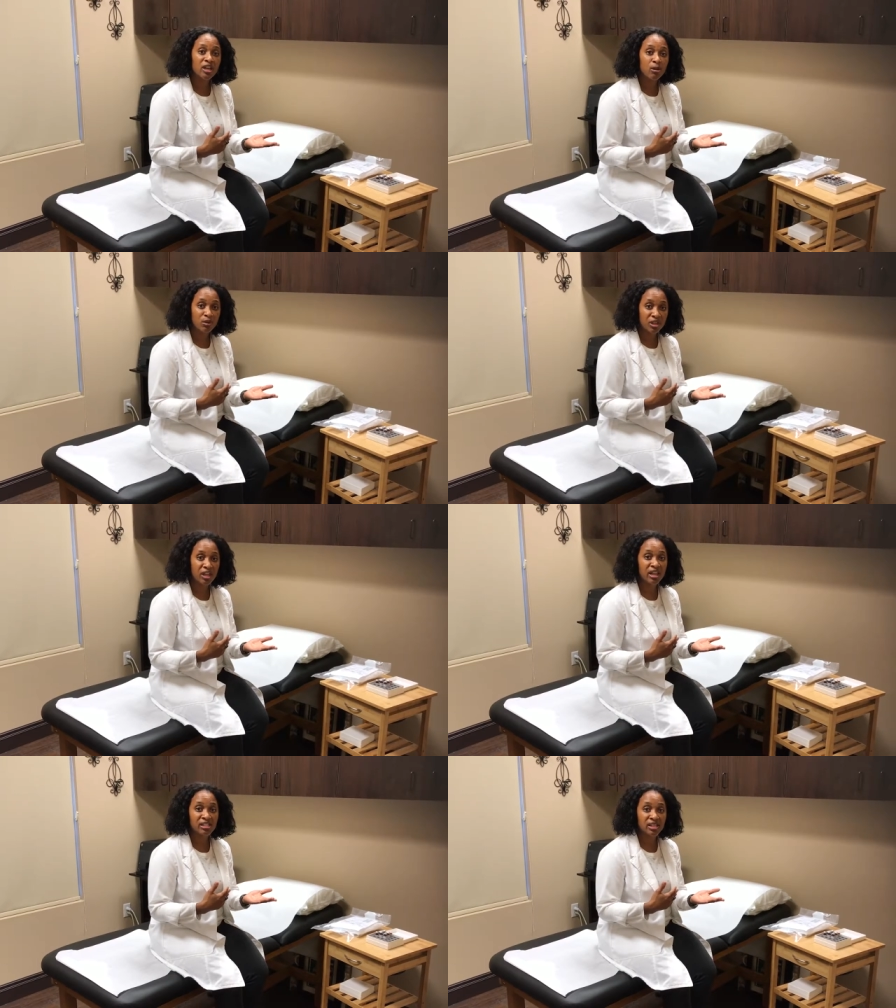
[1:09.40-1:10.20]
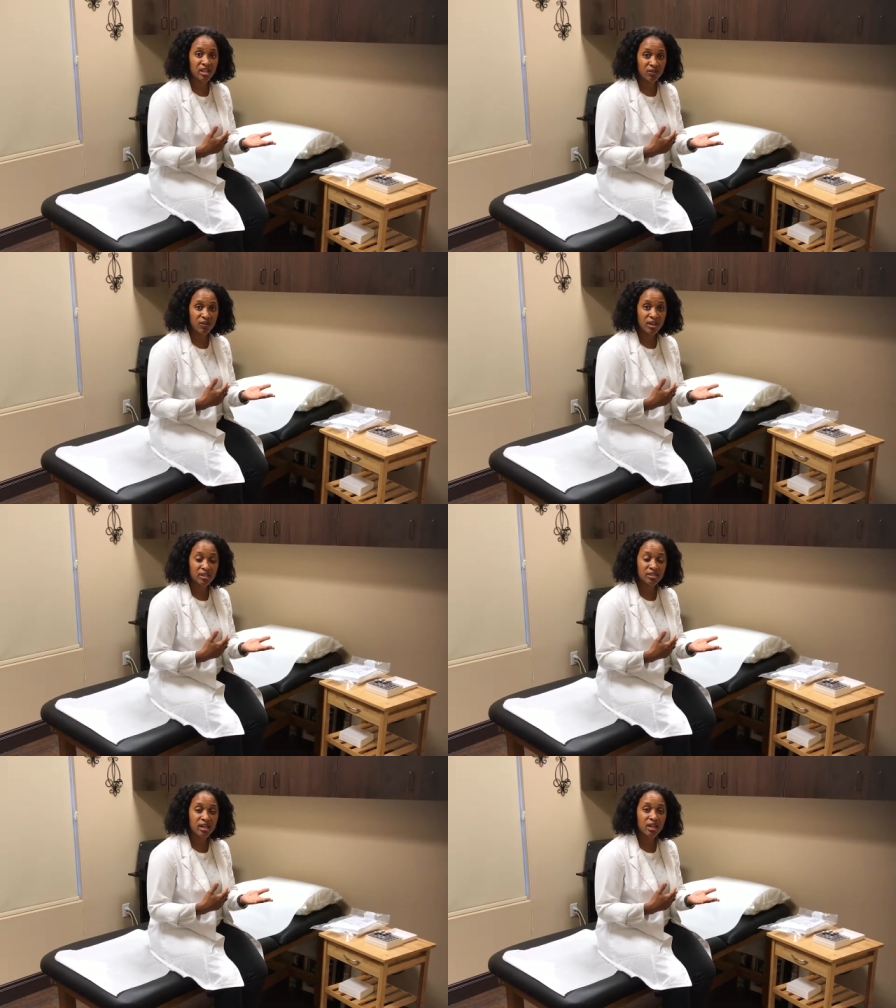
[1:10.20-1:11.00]
come with a lot of side
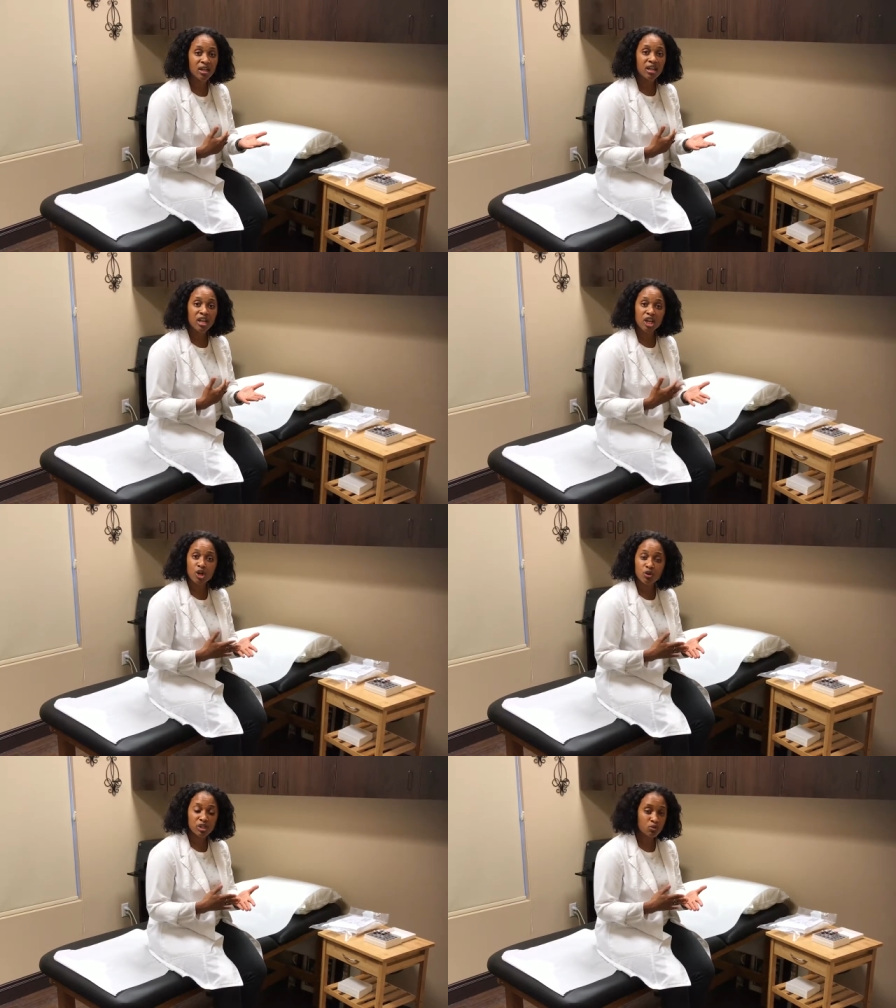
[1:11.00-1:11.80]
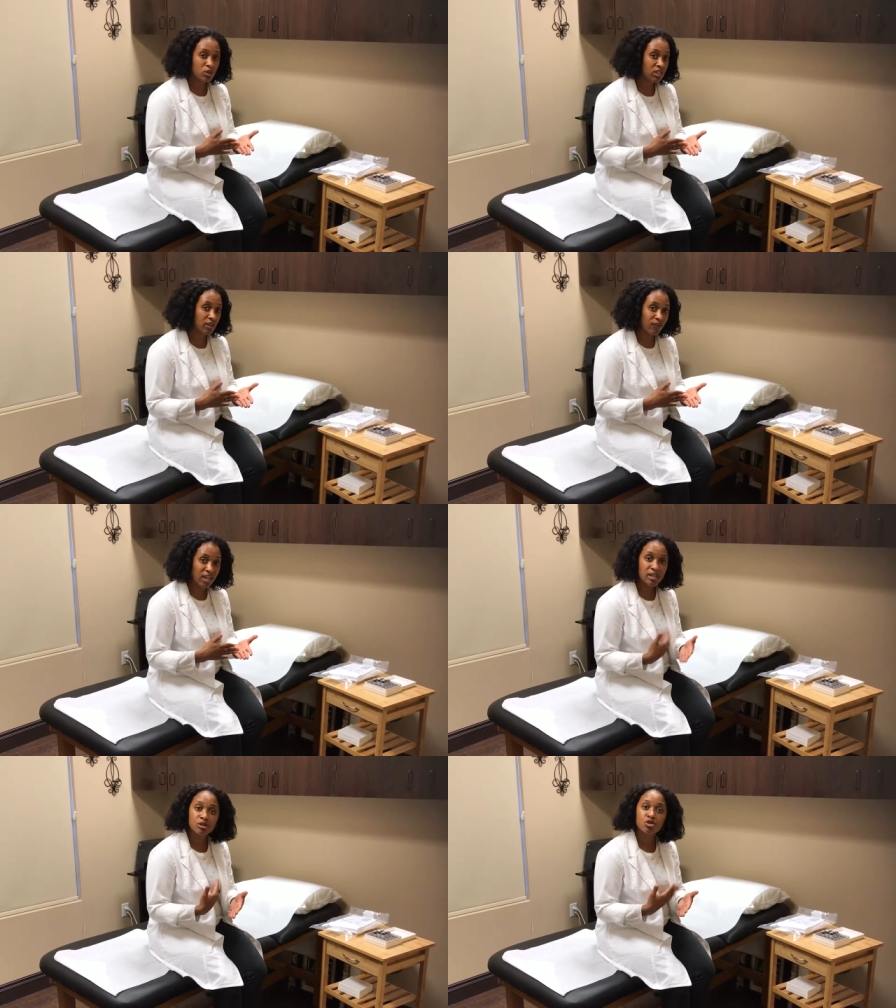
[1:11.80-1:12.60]
effects, like increased risk of
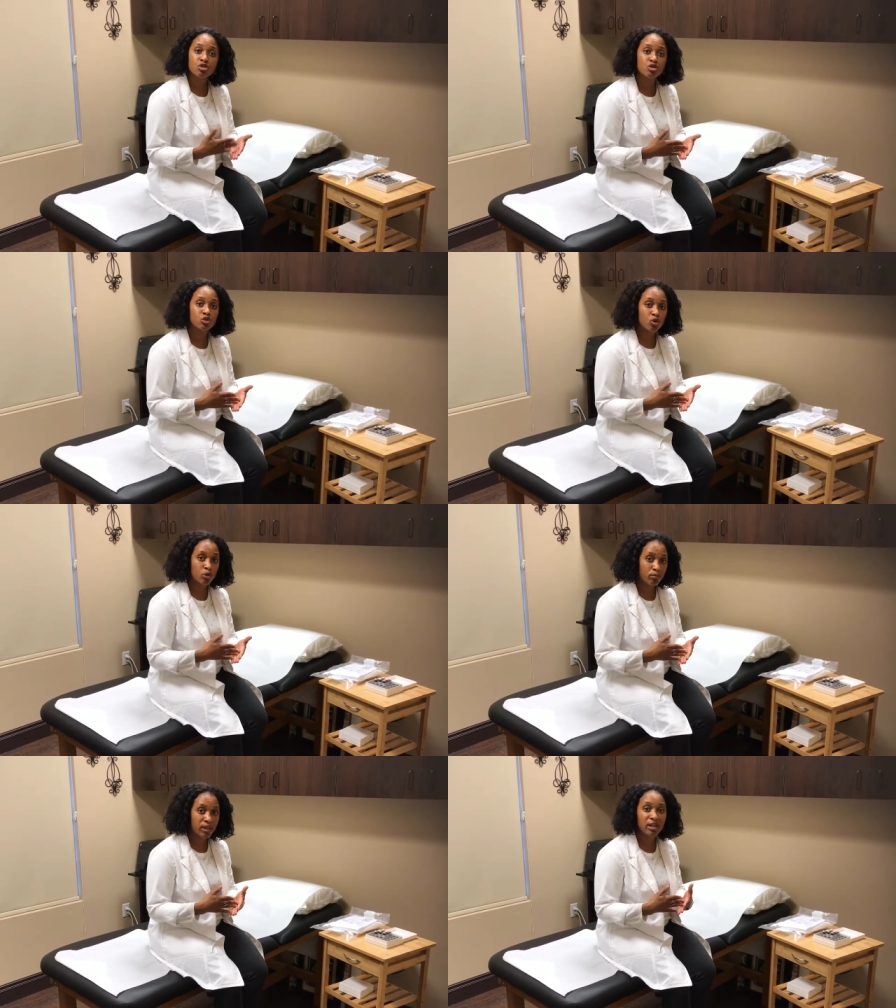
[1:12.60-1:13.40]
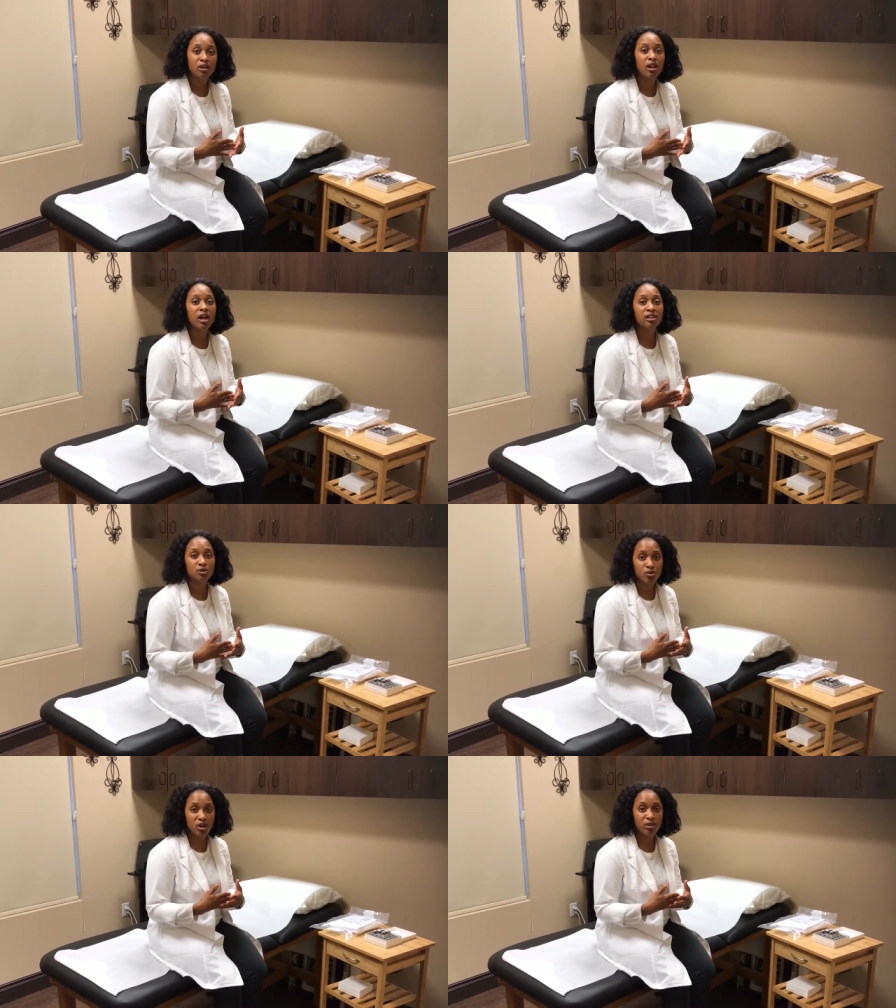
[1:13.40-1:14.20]
cancers or blood
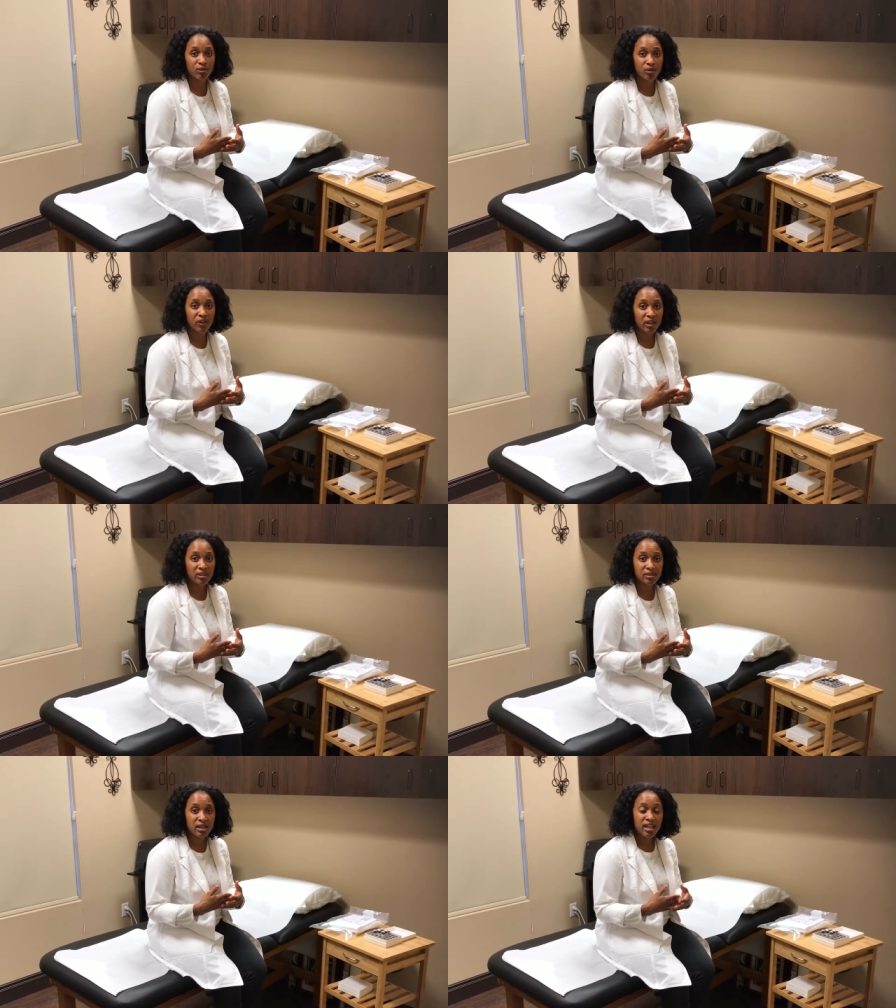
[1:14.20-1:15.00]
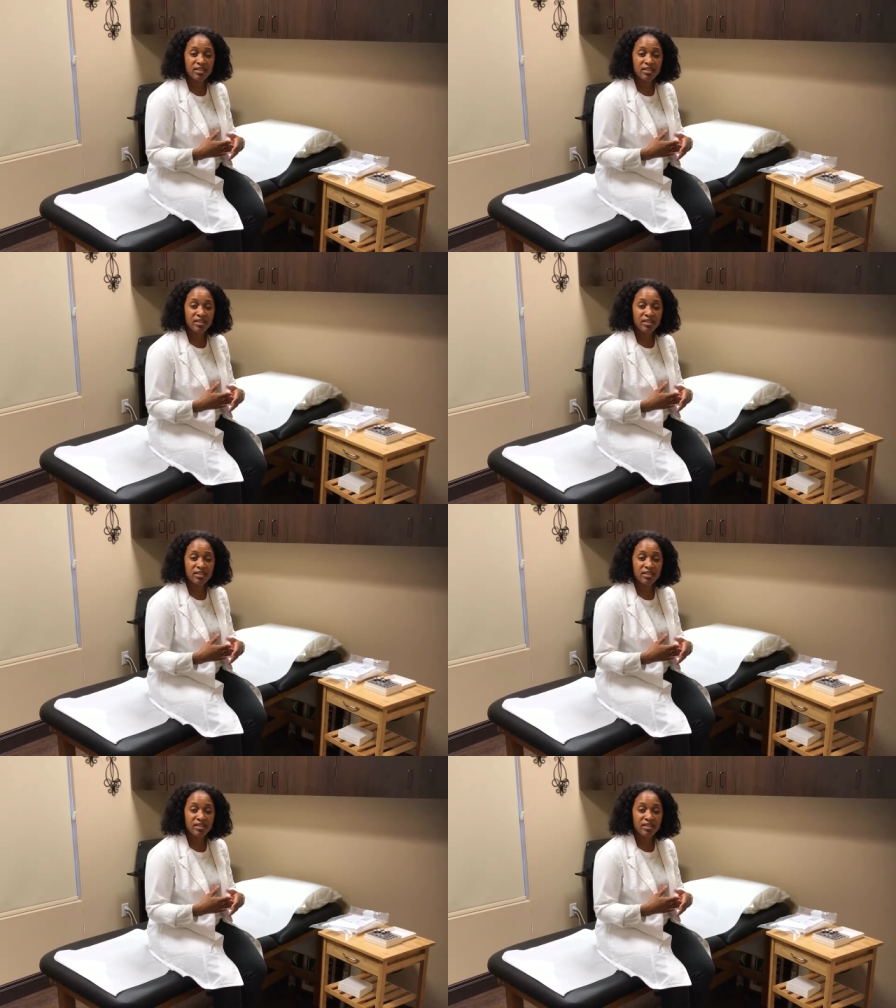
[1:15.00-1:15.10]
clots or other things.